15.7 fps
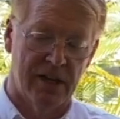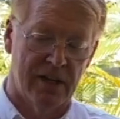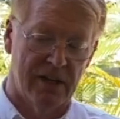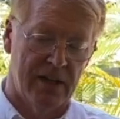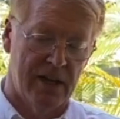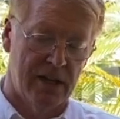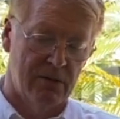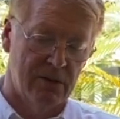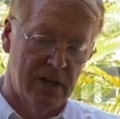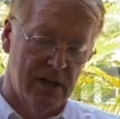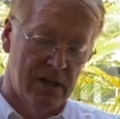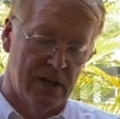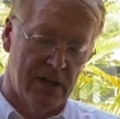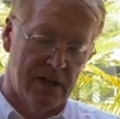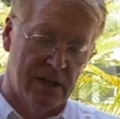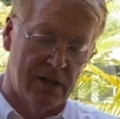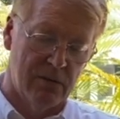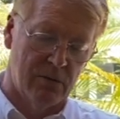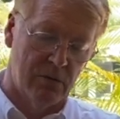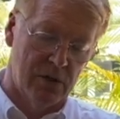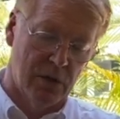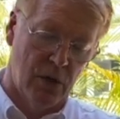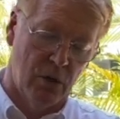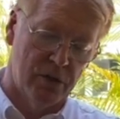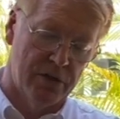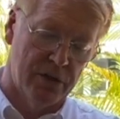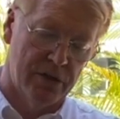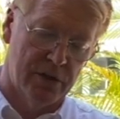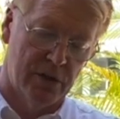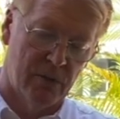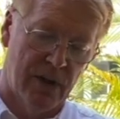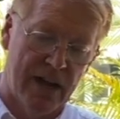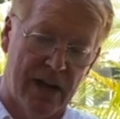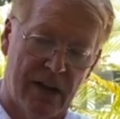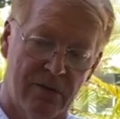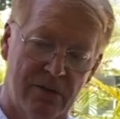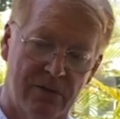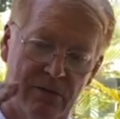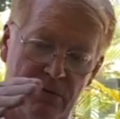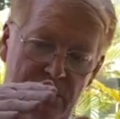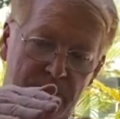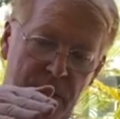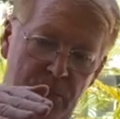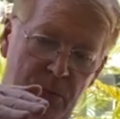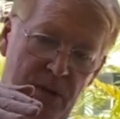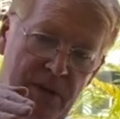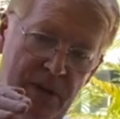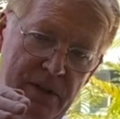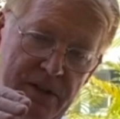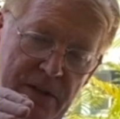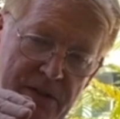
Now, low to the ground, remember that this